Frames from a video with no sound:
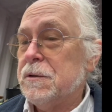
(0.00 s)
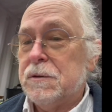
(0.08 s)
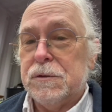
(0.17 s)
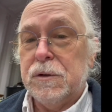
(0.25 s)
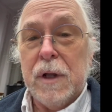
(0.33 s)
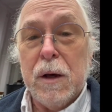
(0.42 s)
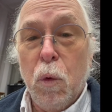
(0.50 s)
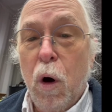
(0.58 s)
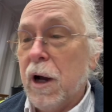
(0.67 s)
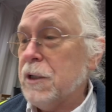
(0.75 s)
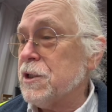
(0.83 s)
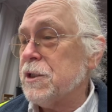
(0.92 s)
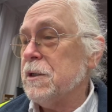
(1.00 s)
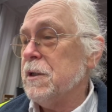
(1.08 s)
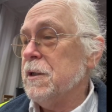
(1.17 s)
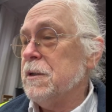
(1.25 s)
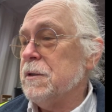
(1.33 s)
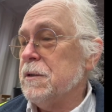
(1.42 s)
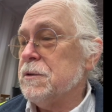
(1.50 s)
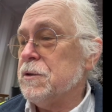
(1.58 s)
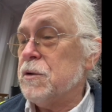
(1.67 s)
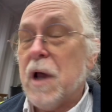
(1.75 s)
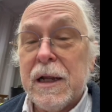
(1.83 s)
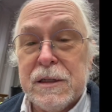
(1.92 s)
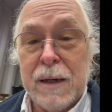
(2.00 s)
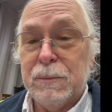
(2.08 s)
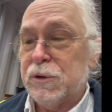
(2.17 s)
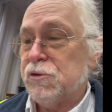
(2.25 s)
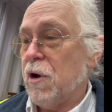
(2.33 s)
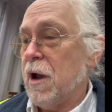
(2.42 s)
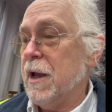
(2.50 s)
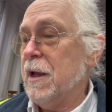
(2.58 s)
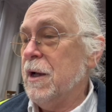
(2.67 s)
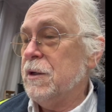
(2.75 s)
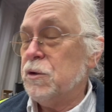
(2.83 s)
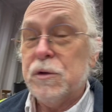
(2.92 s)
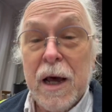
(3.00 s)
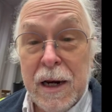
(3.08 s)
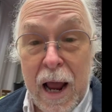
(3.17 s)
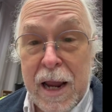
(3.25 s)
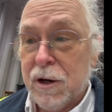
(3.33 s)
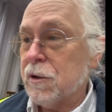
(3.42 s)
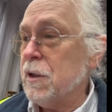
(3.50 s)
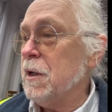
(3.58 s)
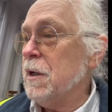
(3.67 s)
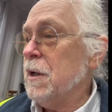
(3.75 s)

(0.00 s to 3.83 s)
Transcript: do not wash, do not tumble dry, do not iron,